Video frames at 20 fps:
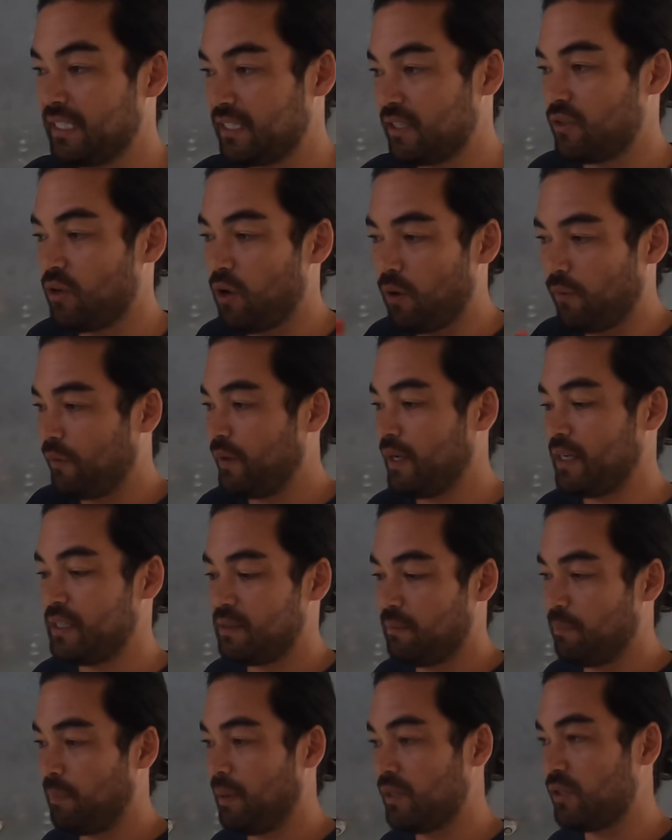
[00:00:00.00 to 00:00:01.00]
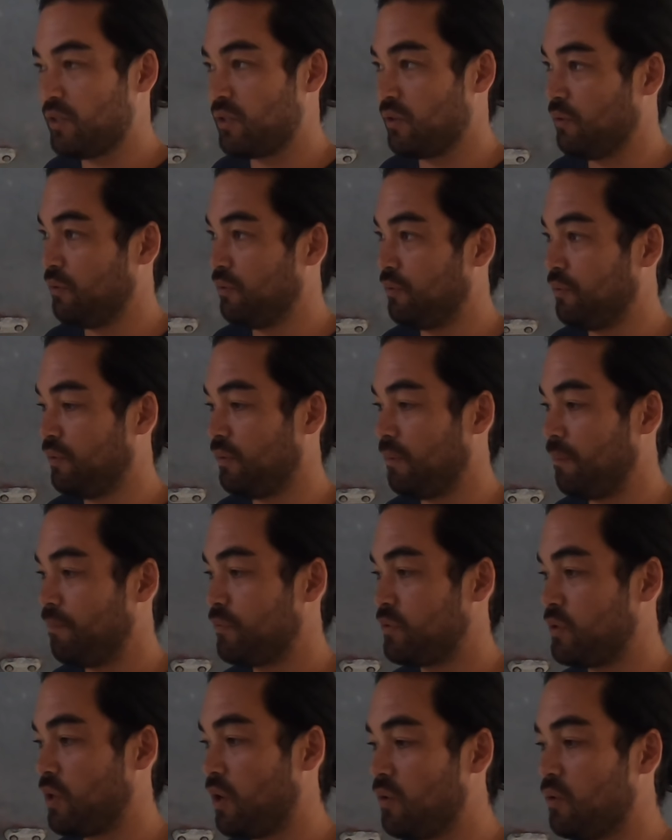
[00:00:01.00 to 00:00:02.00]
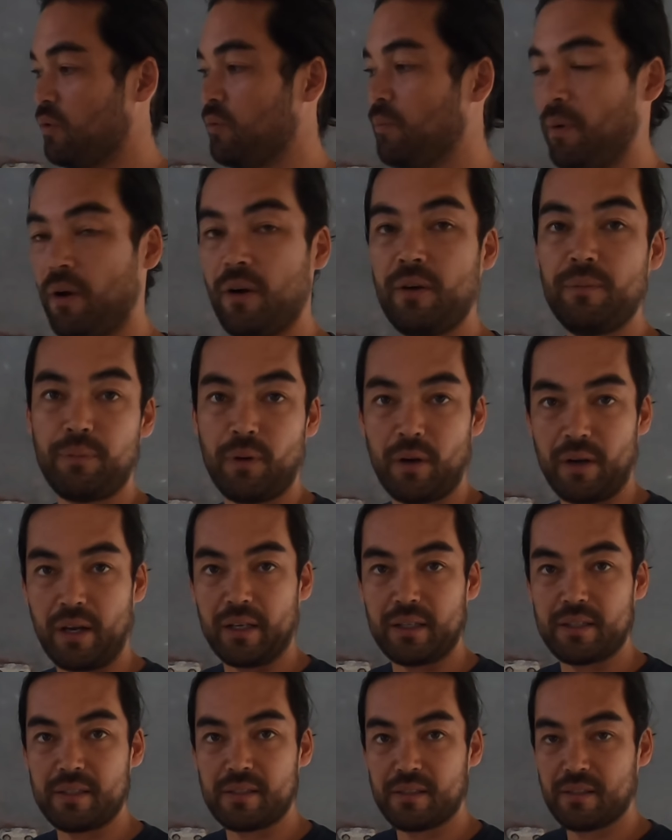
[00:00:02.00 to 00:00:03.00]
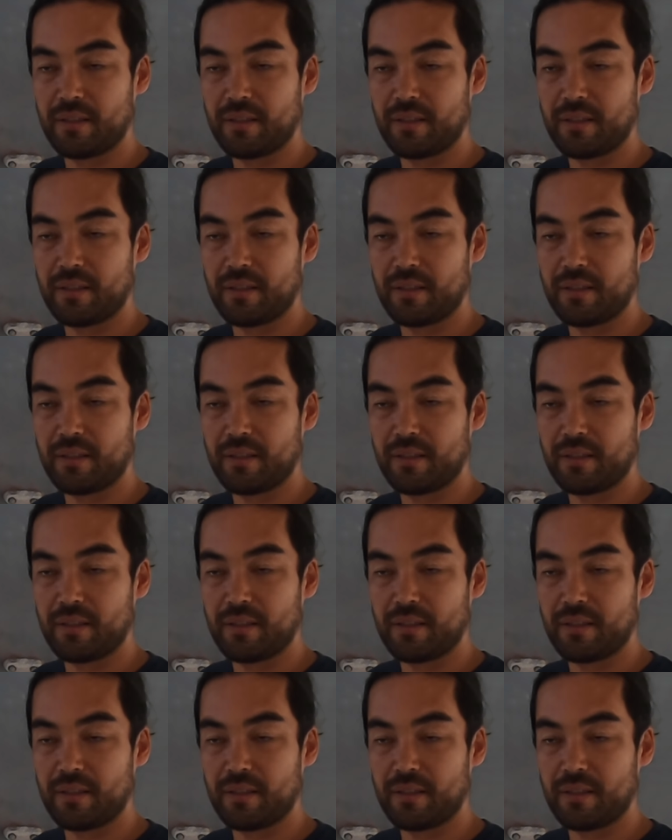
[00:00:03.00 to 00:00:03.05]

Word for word: just offered us a bunch of Total Boat products.